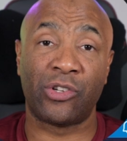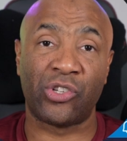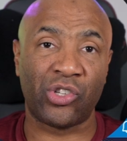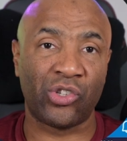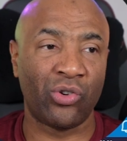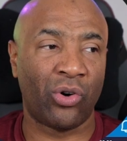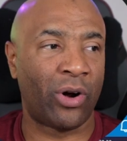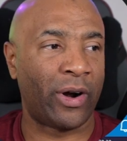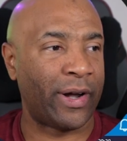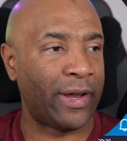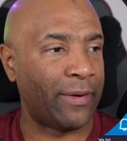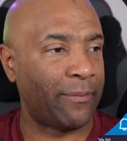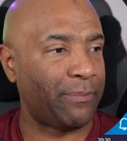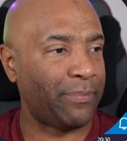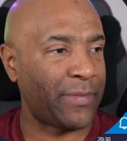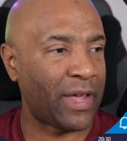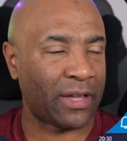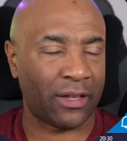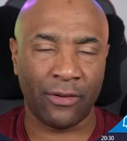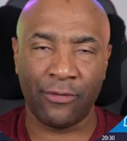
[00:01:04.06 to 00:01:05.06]
storing
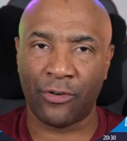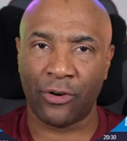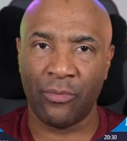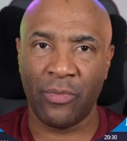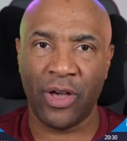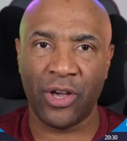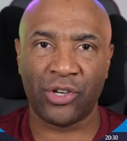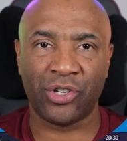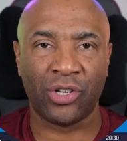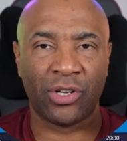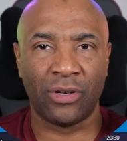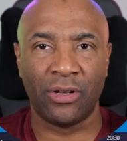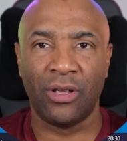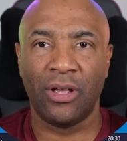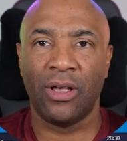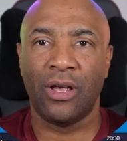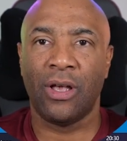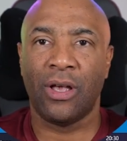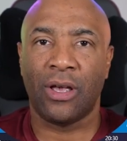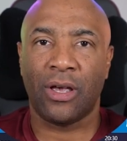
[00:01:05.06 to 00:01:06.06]
that information
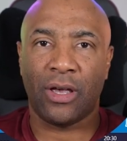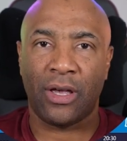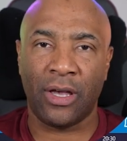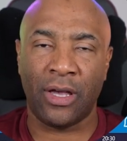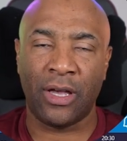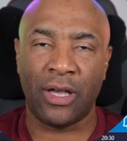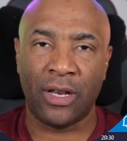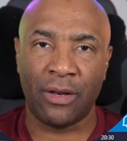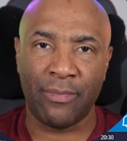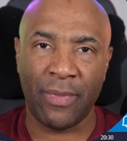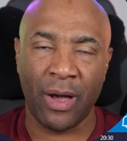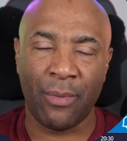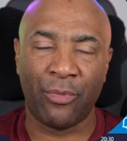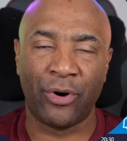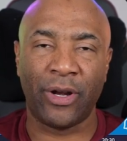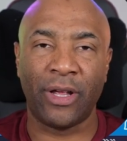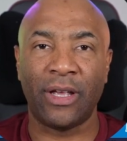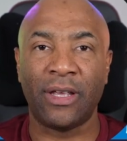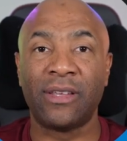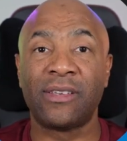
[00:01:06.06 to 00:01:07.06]
in
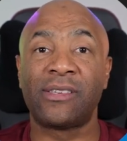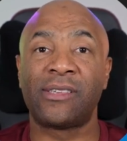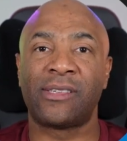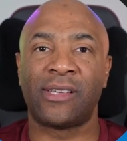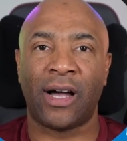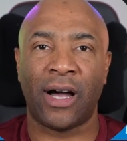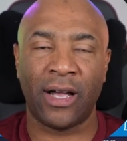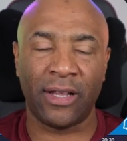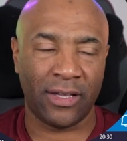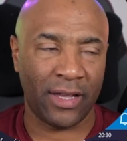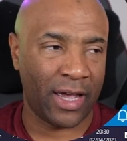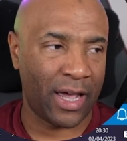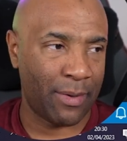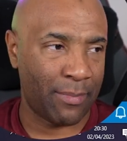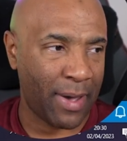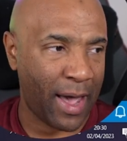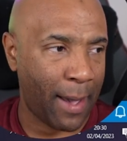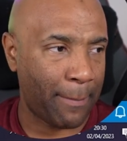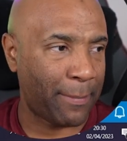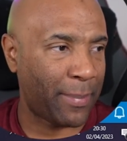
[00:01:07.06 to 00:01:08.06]
memory inside a
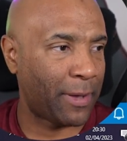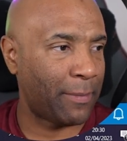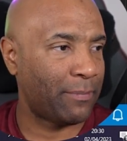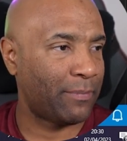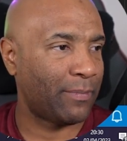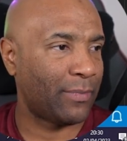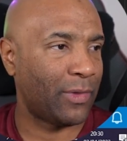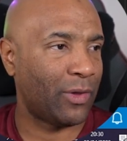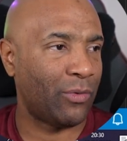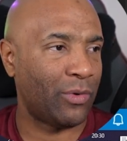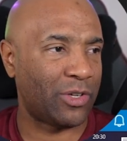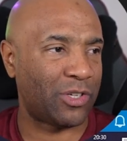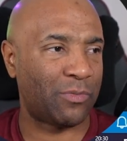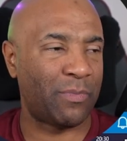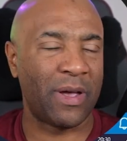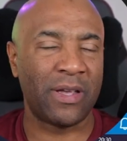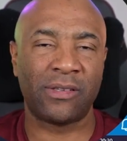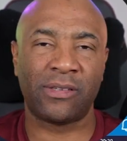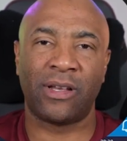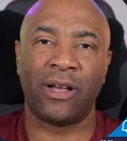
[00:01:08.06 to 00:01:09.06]
map, which
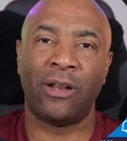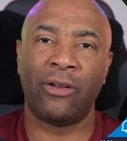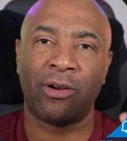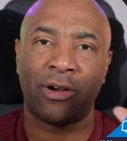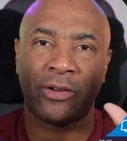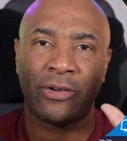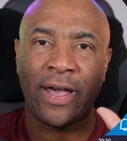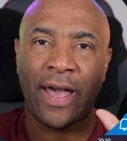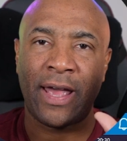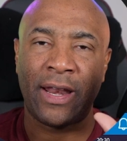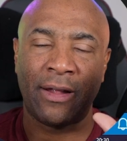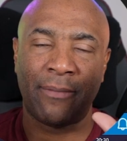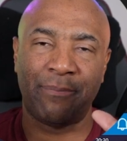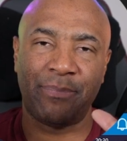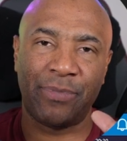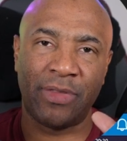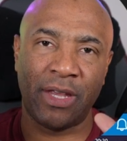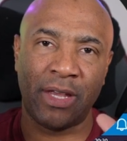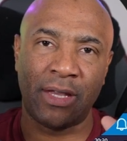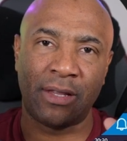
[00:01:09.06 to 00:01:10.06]
basically we are
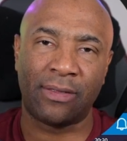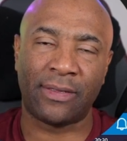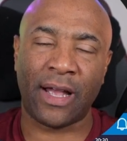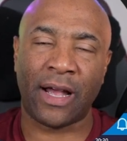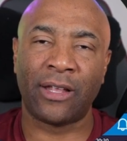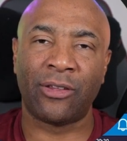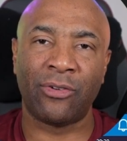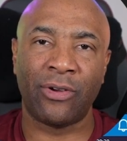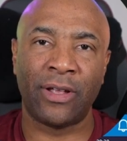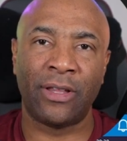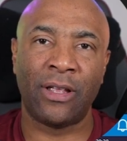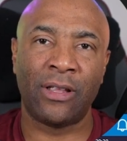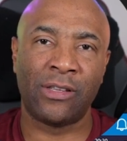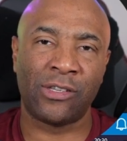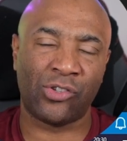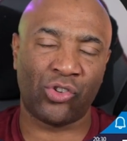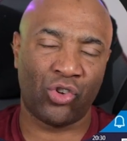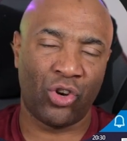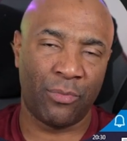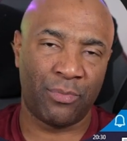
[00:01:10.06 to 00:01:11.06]
getting the title and the
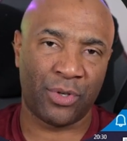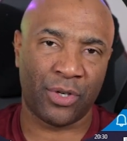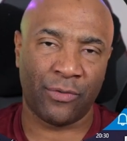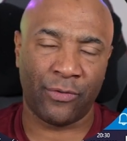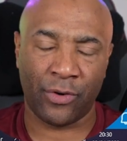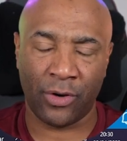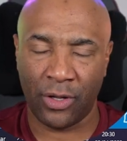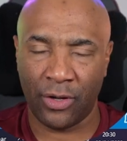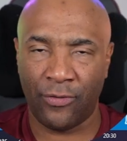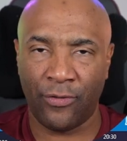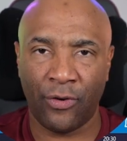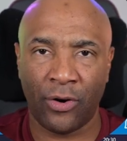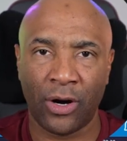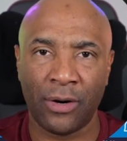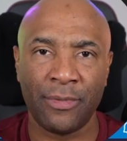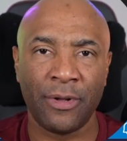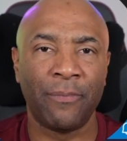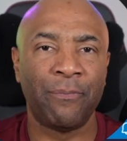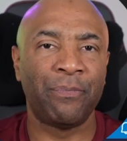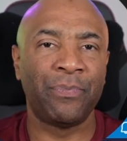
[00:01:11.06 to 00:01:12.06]
description from the
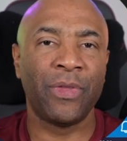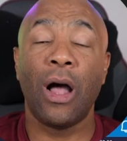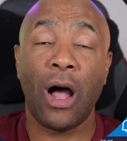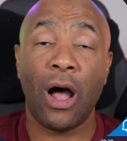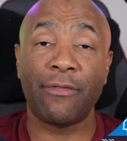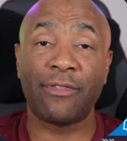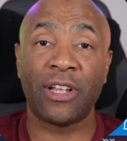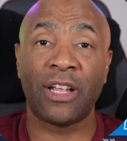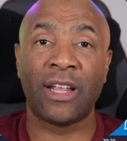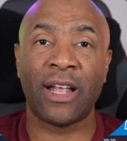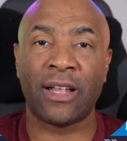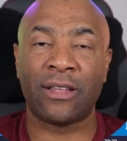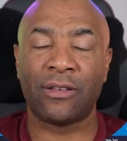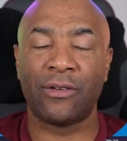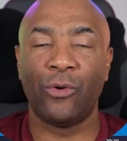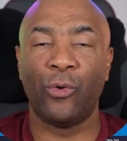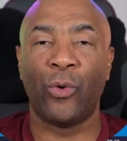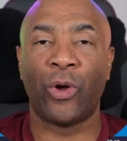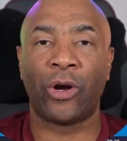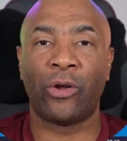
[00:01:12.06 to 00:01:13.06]
form. After
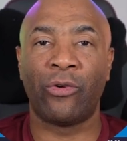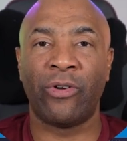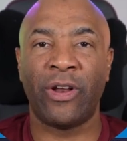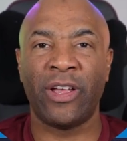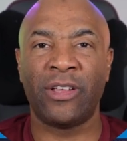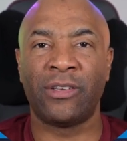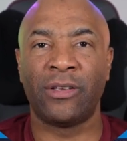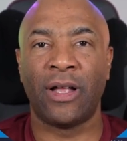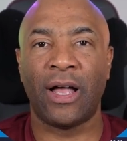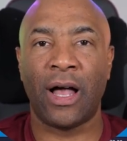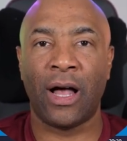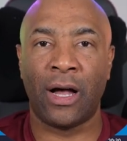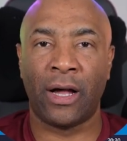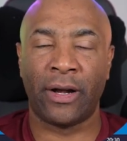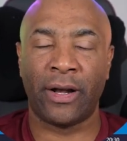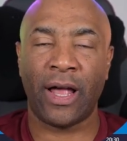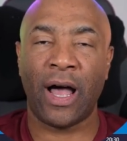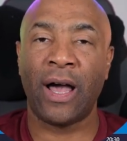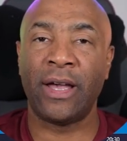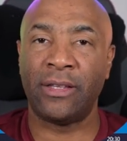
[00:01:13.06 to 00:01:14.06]
that, we are creating
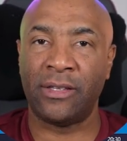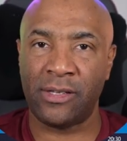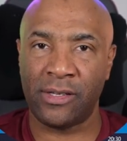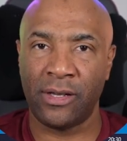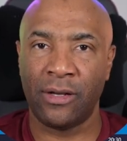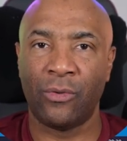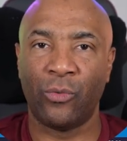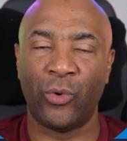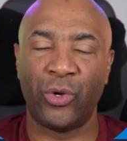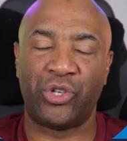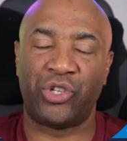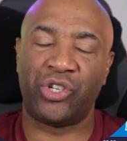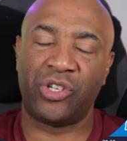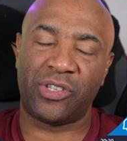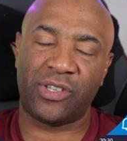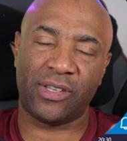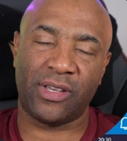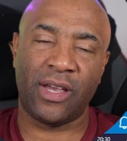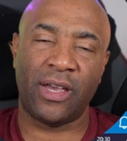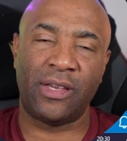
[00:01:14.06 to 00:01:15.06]
an ID, which
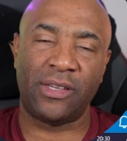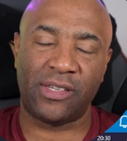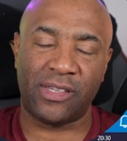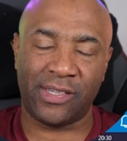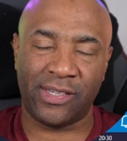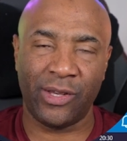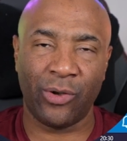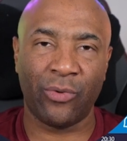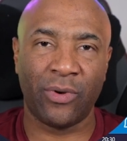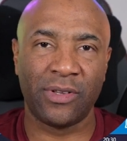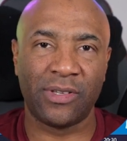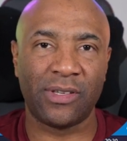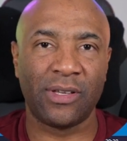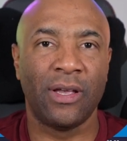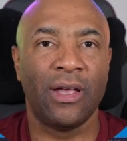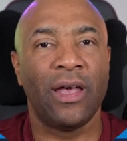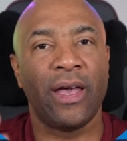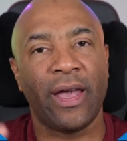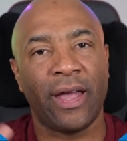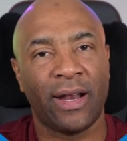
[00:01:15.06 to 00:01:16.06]
is a
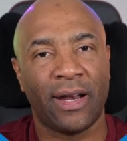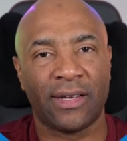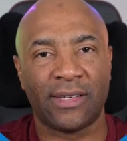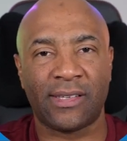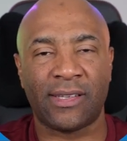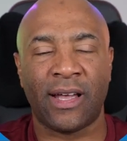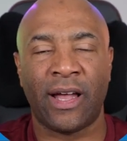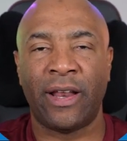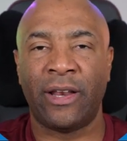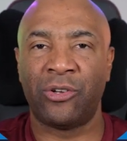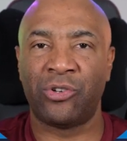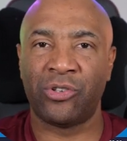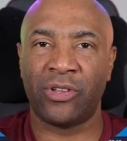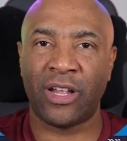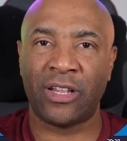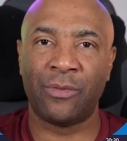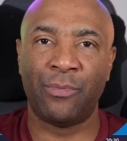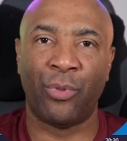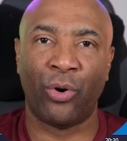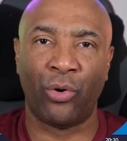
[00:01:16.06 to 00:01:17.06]
sequence, and assign it to
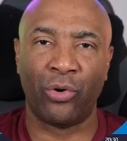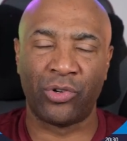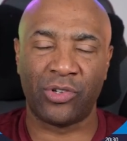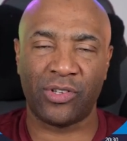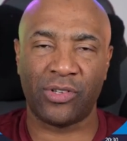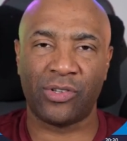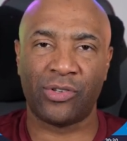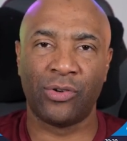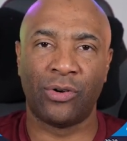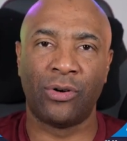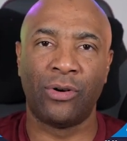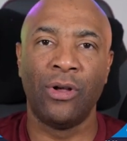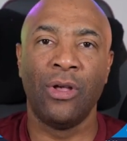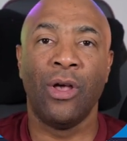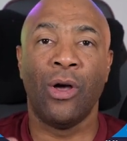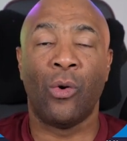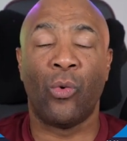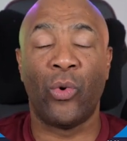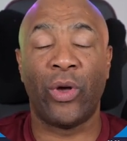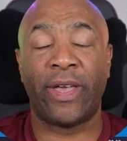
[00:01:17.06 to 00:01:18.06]
that post. So
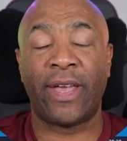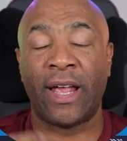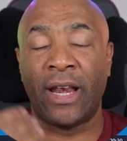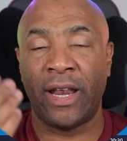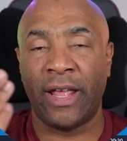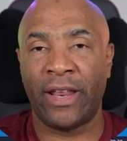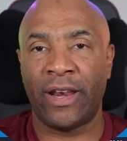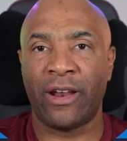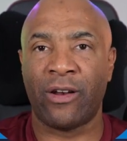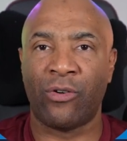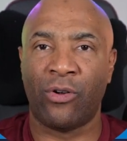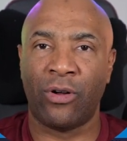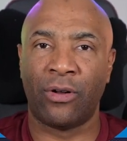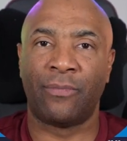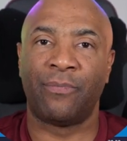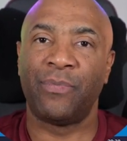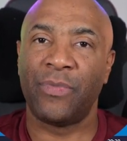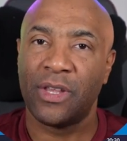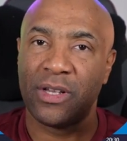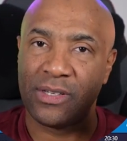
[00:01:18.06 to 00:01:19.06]
we can later
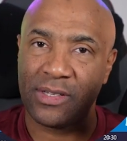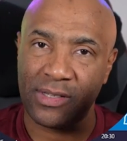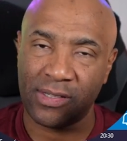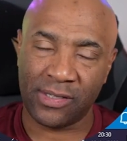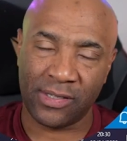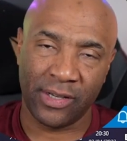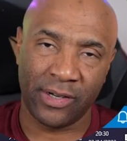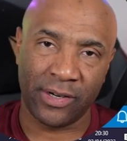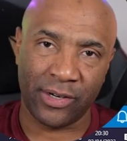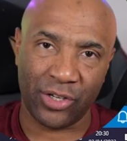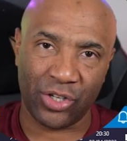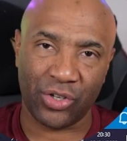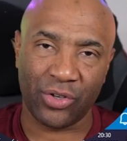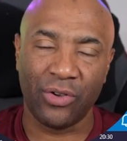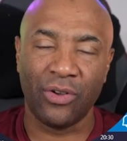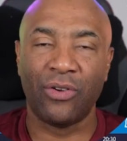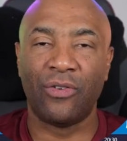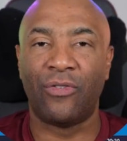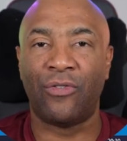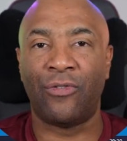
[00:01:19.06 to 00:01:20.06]
on
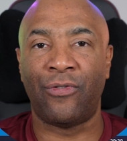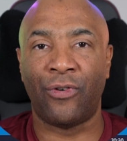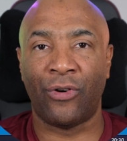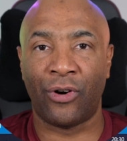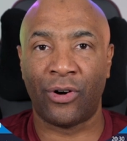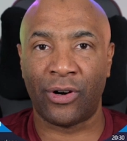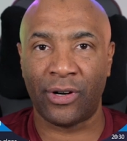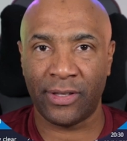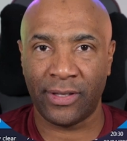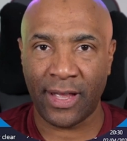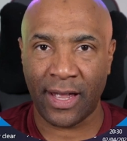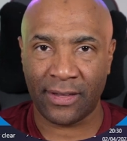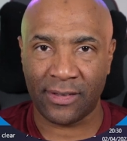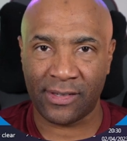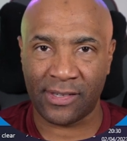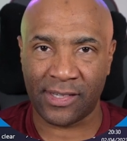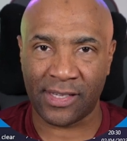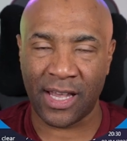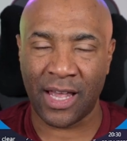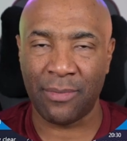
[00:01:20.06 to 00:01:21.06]
search for that
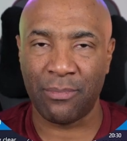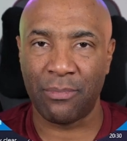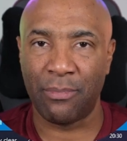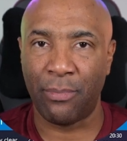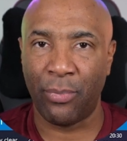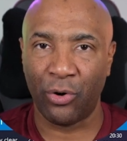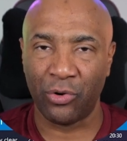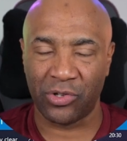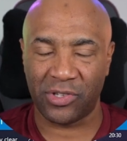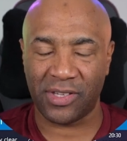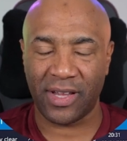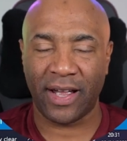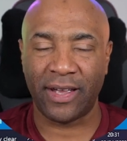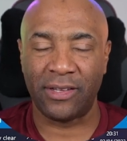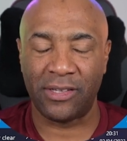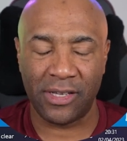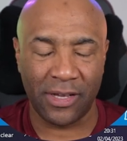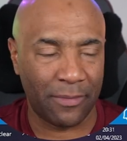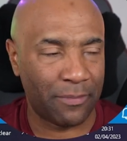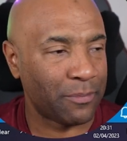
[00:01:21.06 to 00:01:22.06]
same post
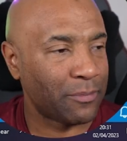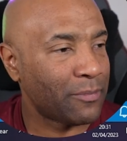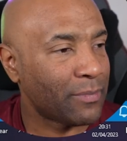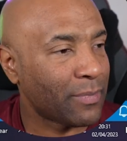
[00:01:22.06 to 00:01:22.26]
ID.